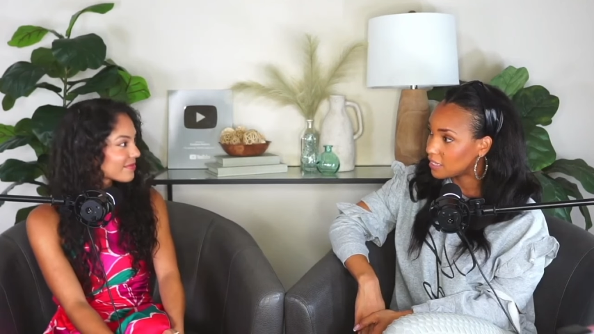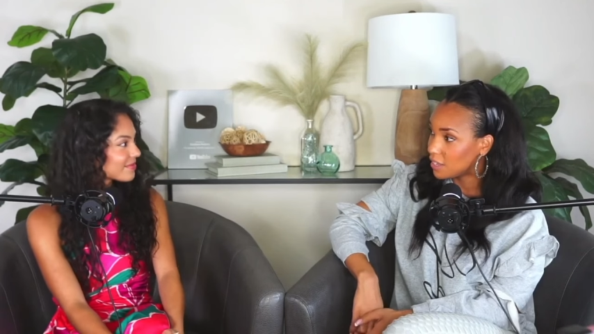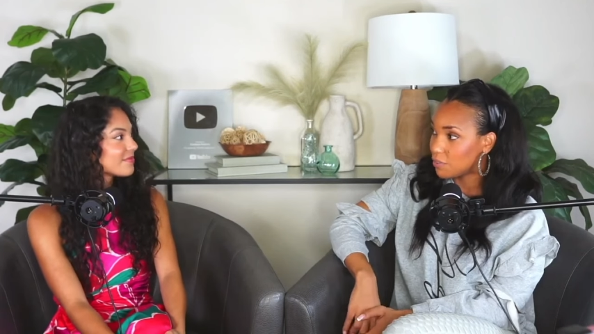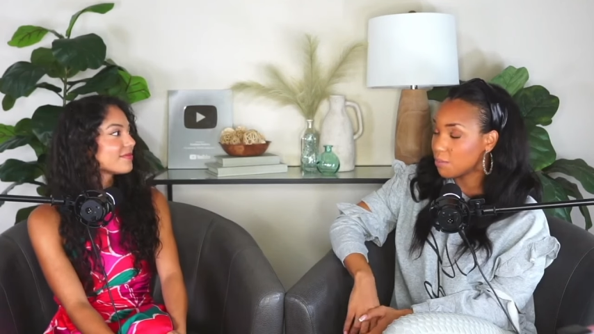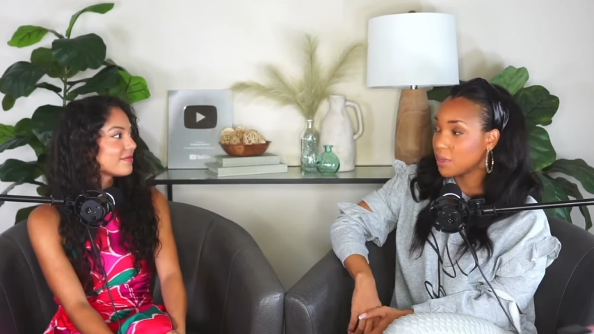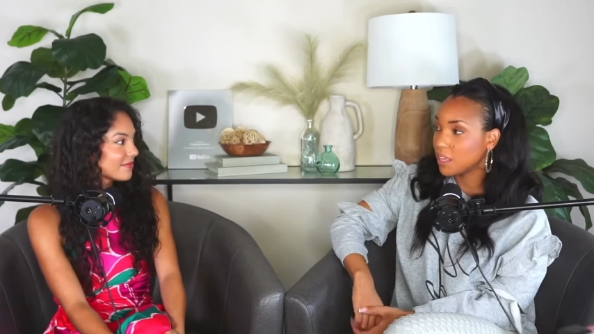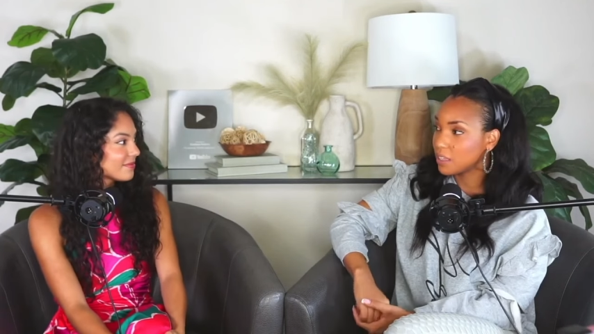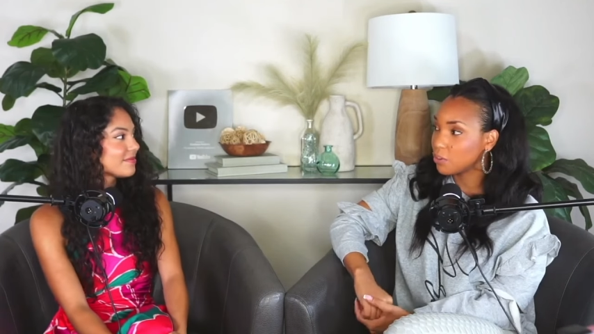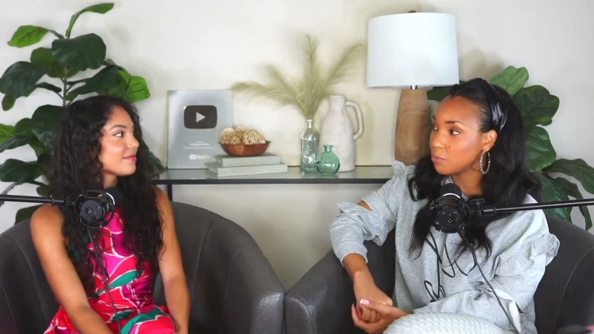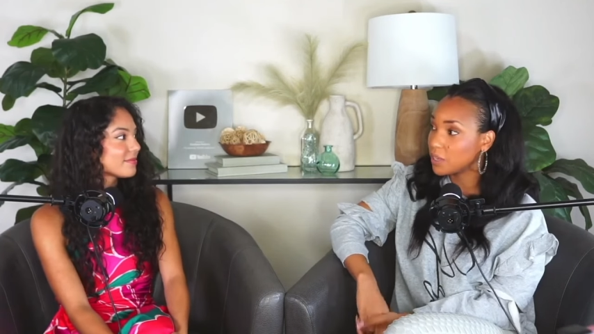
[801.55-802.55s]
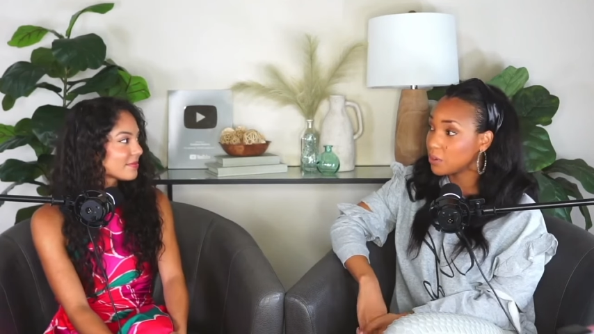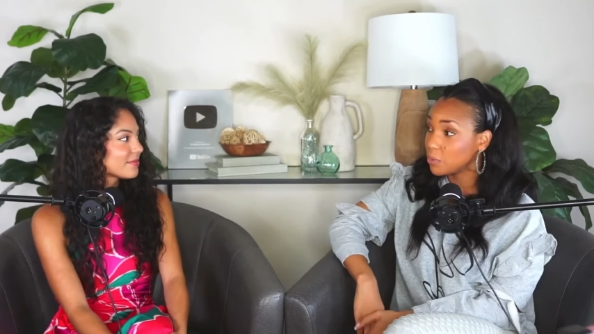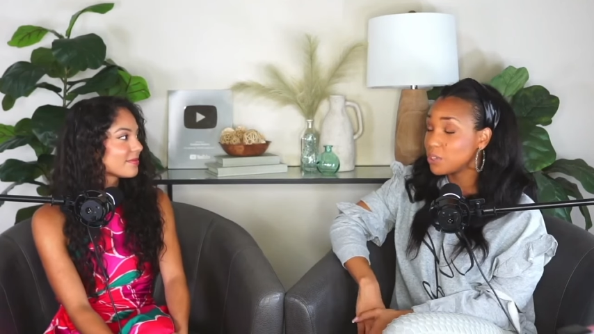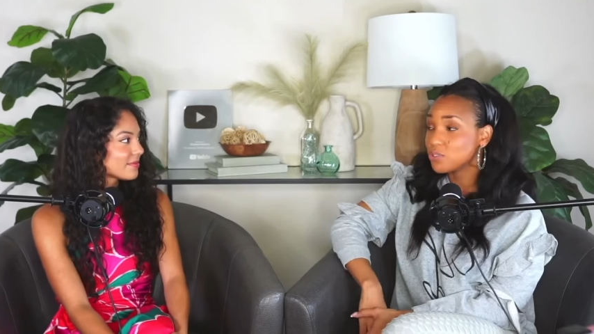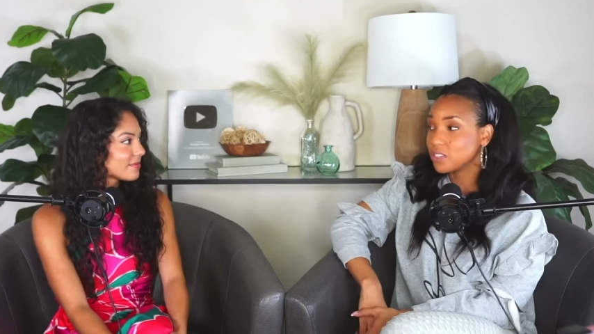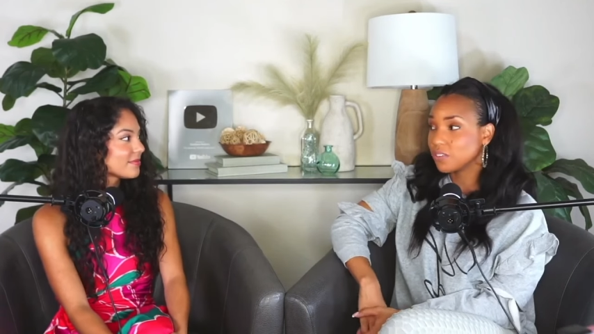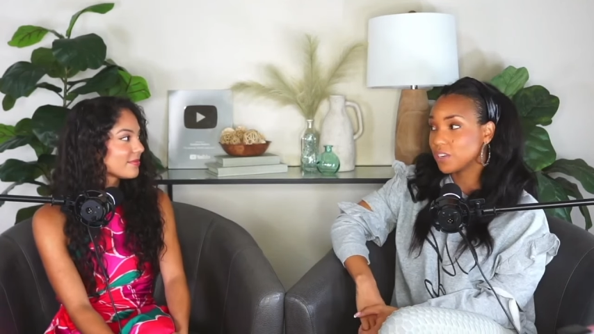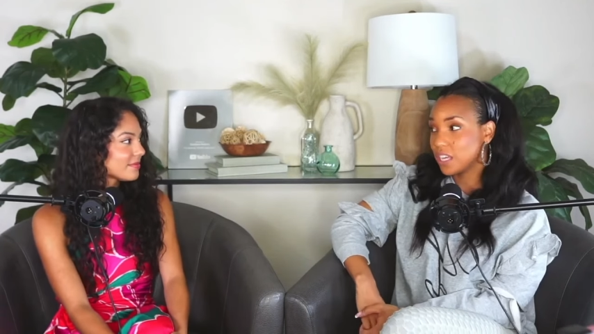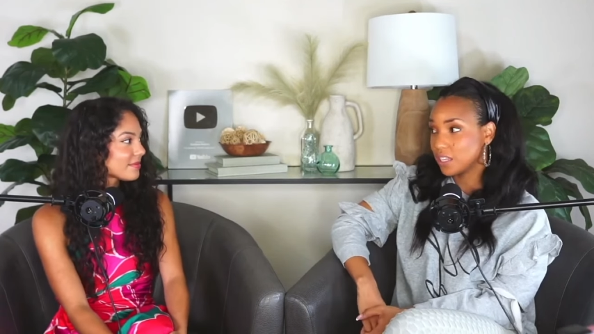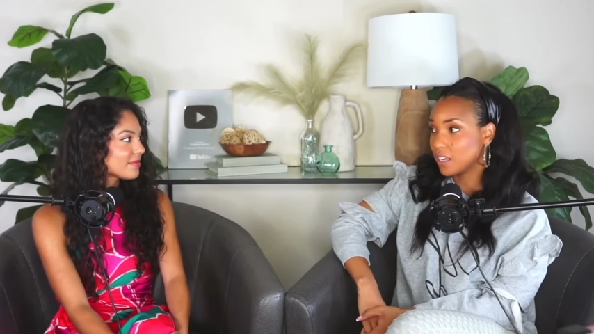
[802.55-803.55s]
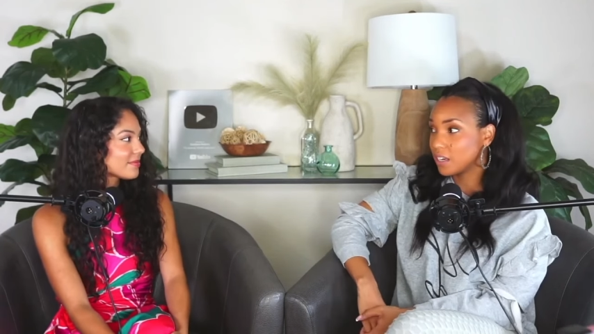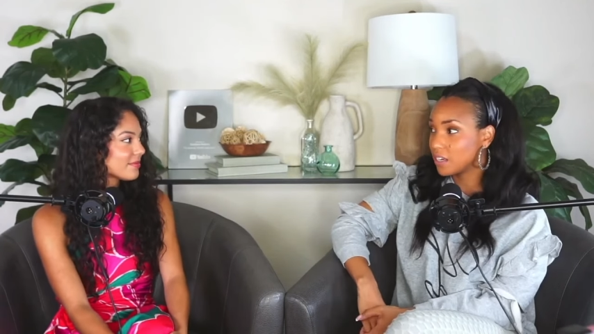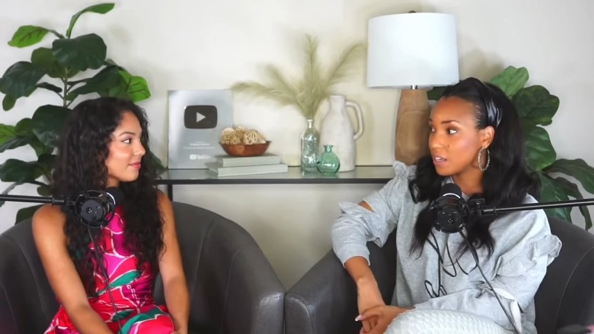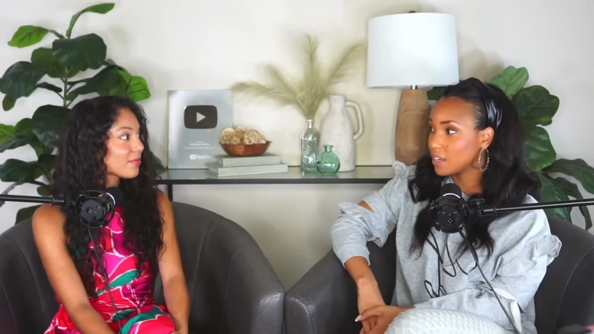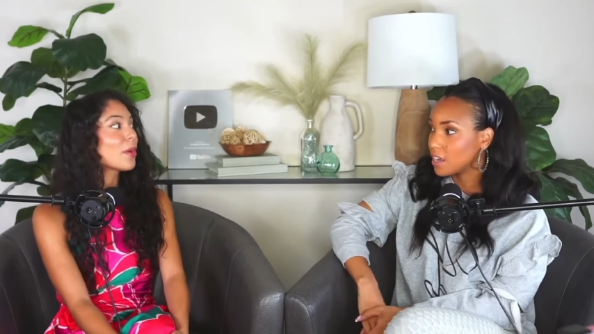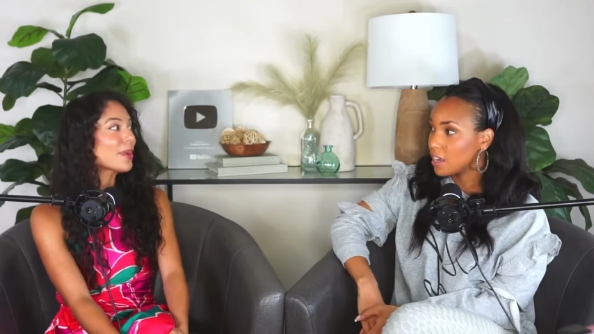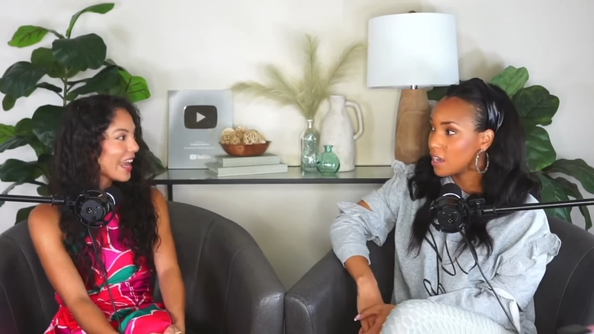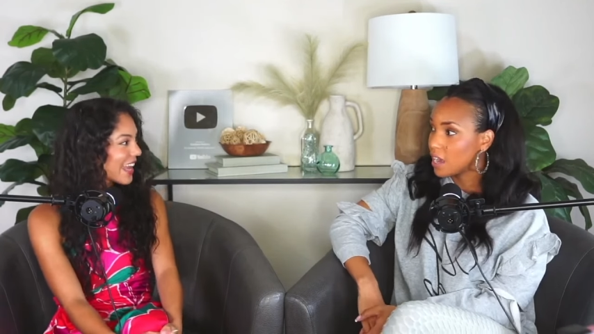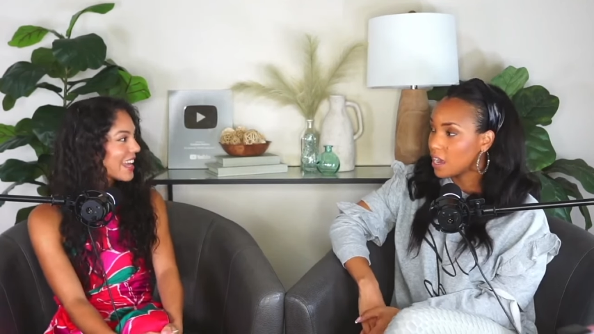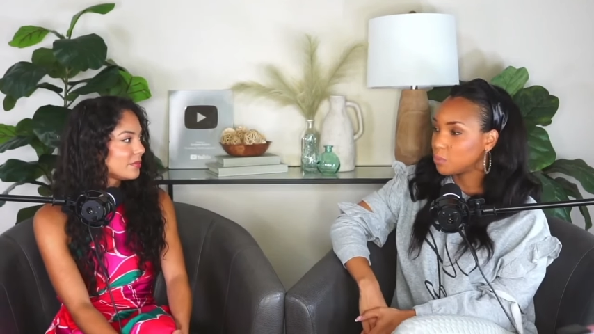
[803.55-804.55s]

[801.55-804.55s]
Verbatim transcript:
Speaker 1: even me a little bit. We used to live in Atlanta. Okay.